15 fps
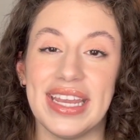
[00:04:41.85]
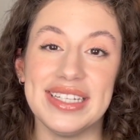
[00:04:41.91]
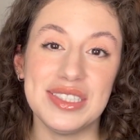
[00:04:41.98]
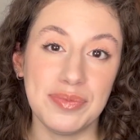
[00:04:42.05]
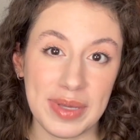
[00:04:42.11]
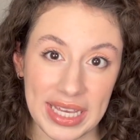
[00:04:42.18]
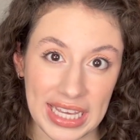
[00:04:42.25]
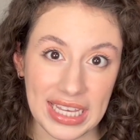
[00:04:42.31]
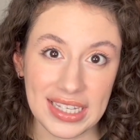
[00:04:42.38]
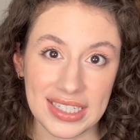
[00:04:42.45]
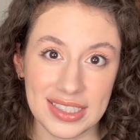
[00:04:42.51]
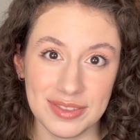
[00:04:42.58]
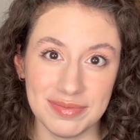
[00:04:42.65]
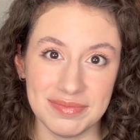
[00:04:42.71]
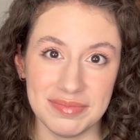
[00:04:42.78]

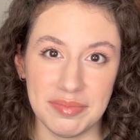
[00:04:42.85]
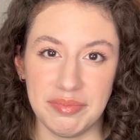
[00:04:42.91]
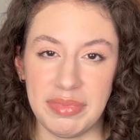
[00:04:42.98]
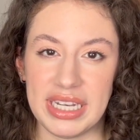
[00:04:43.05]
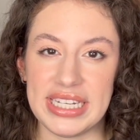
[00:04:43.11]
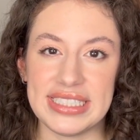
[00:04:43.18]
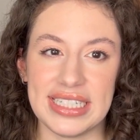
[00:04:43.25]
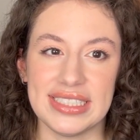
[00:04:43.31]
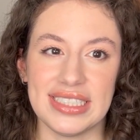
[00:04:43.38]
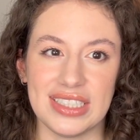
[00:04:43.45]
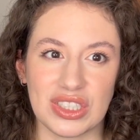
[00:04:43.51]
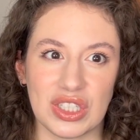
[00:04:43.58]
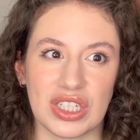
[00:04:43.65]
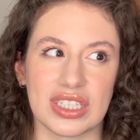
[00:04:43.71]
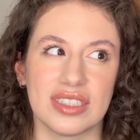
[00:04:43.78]
pink, but it doesn't
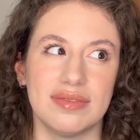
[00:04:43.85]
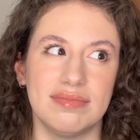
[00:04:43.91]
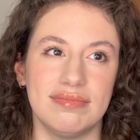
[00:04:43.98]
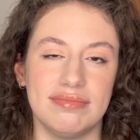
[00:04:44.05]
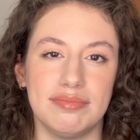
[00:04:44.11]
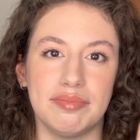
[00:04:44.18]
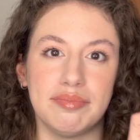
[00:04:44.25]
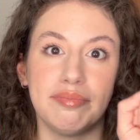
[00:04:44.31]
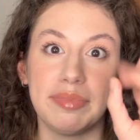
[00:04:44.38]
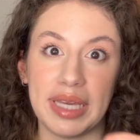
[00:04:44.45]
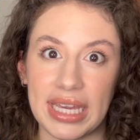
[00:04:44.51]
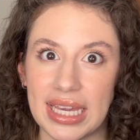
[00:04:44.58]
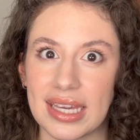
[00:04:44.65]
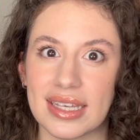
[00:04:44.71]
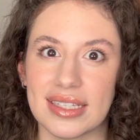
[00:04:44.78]
look
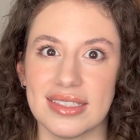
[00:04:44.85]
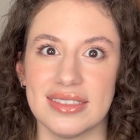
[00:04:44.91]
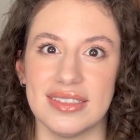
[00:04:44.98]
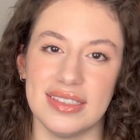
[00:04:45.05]
pink.